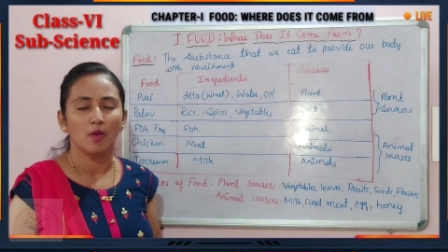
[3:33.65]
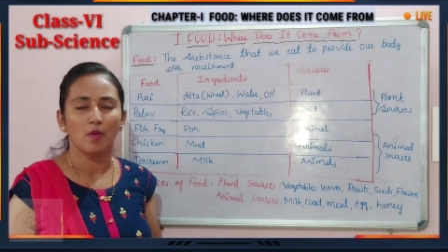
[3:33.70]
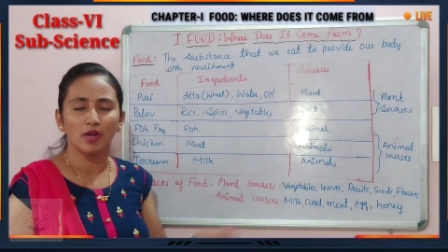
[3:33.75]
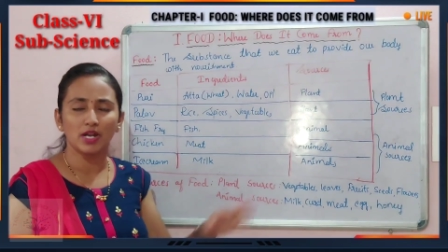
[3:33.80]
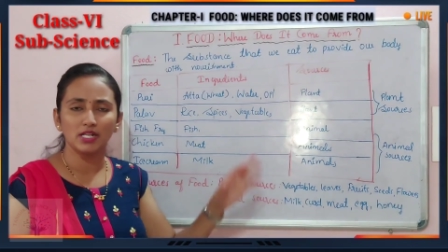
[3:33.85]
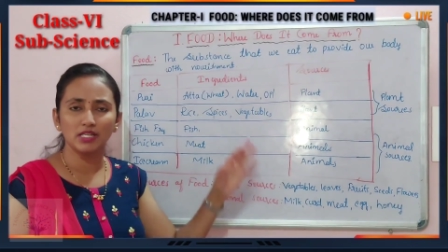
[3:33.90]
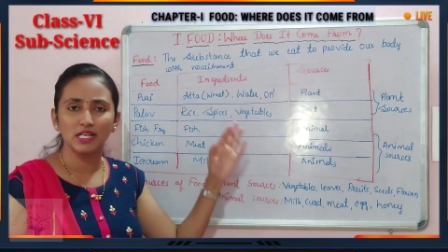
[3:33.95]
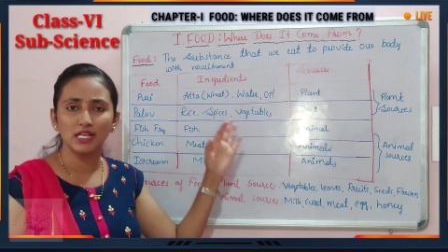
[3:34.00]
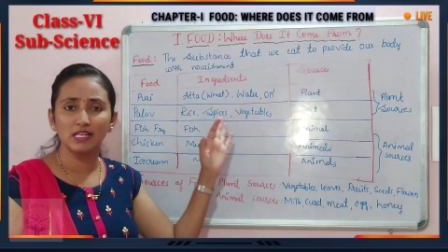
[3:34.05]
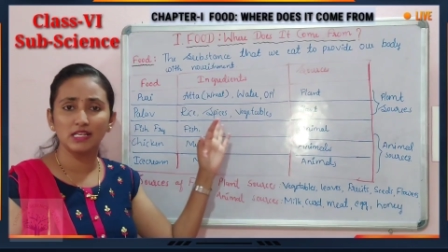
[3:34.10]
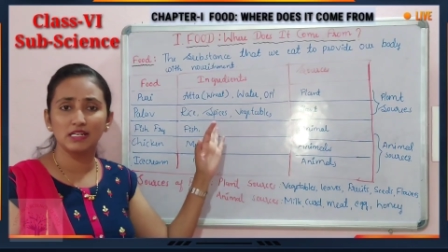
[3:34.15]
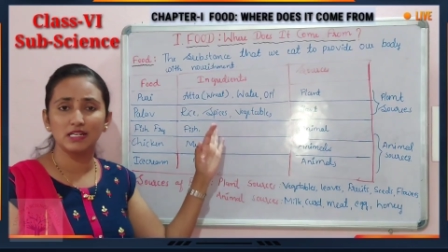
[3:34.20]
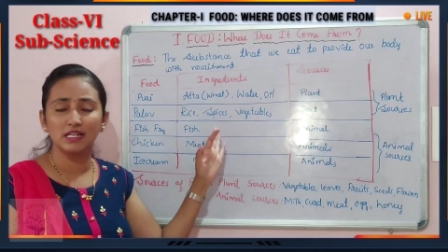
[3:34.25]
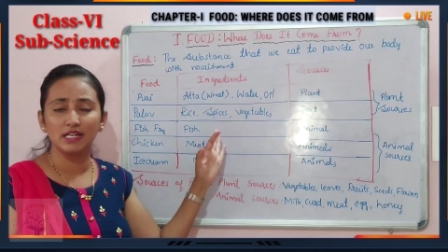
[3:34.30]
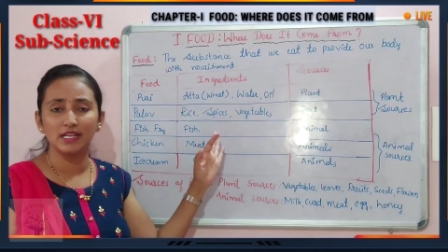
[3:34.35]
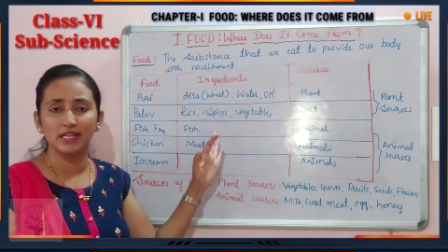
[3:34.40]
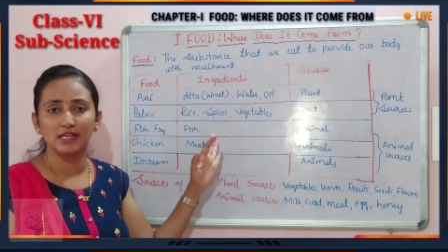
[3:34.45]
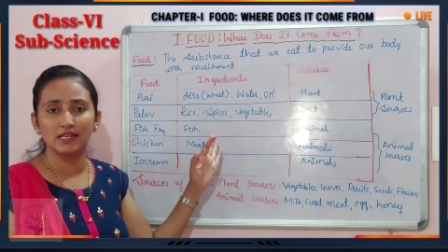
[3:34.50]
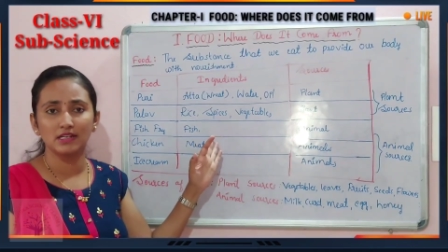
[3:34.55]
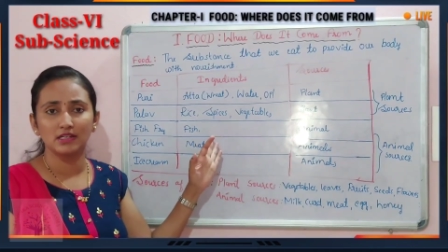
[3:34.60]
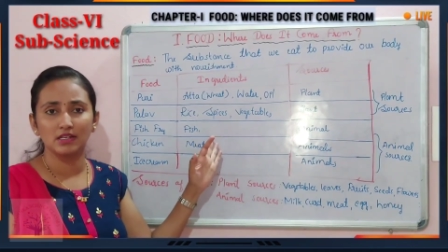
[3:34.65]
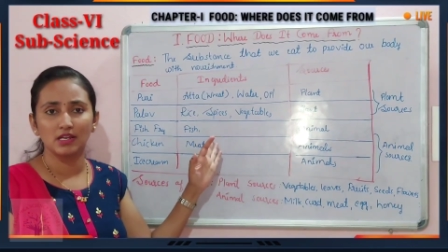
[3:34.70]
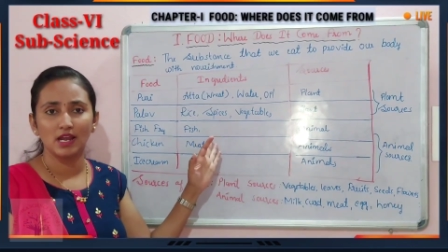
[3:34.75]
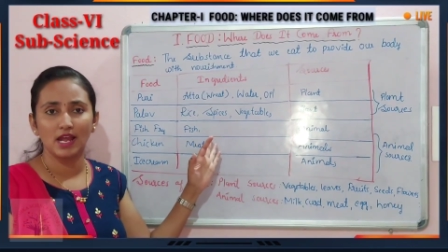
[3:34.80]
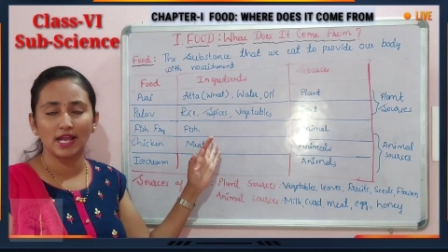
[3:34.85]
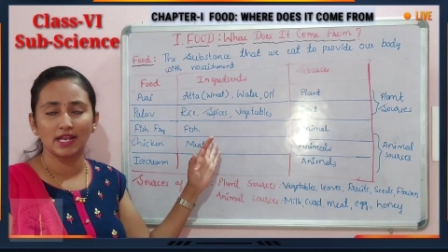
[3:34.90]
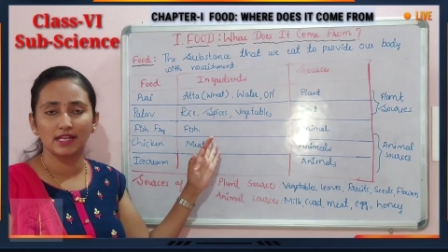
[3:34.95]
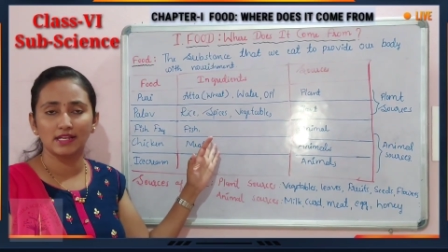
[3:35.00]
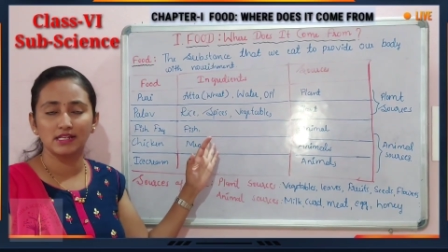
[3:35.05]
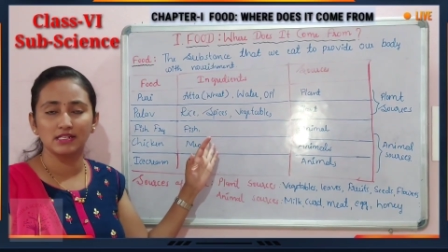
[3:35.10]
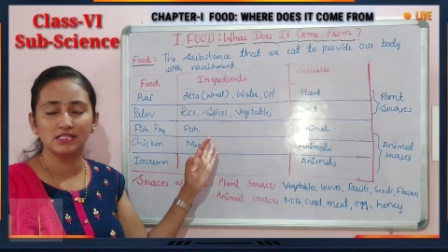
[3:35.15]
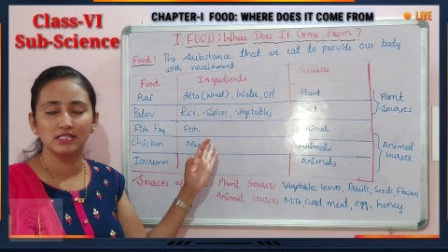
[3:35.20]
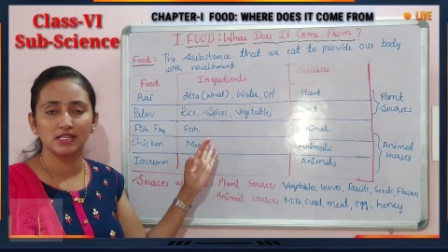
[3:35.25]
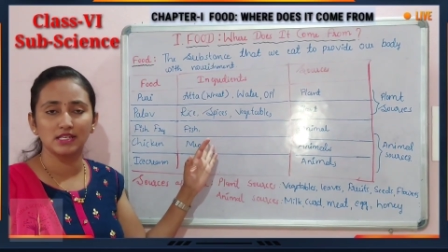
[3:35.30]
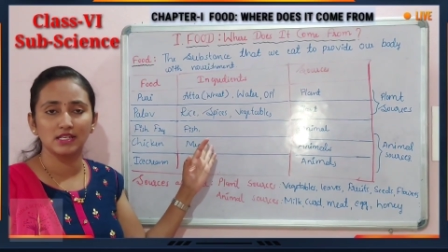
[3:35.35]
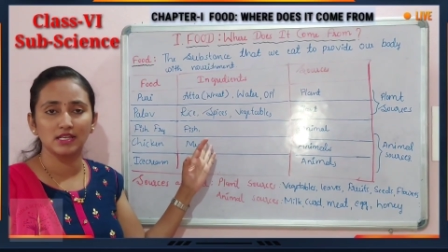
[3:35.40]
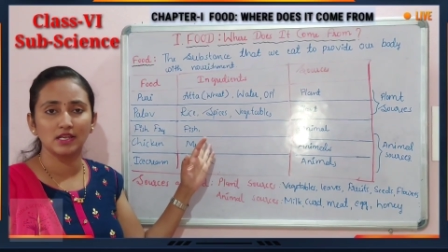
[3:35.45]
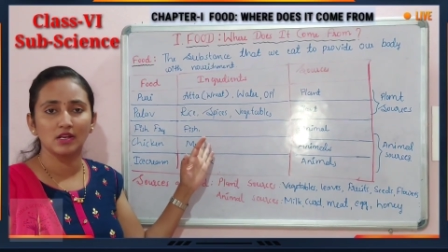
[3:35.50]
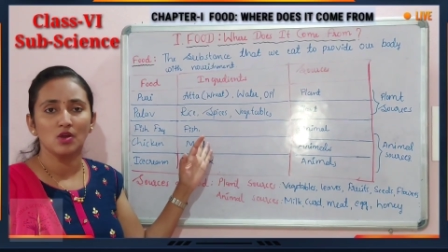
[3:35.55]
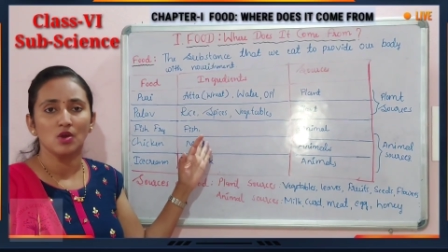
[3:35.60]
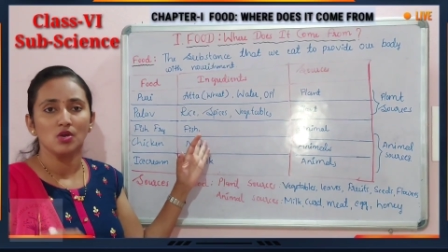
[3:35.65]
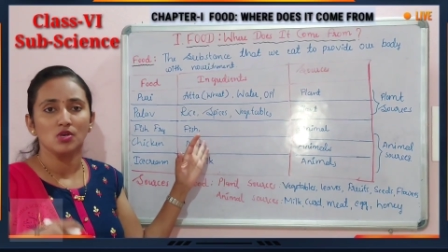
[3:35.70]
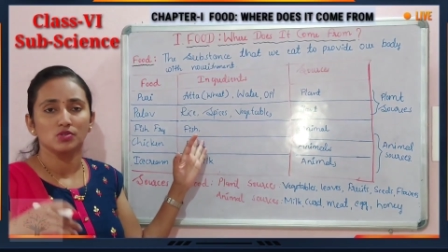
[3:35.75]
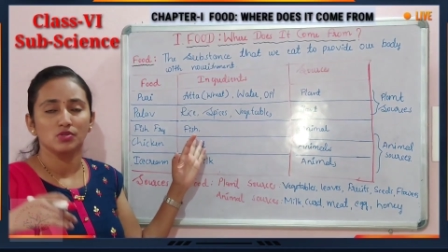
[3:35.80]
What are the ingredient I can say here?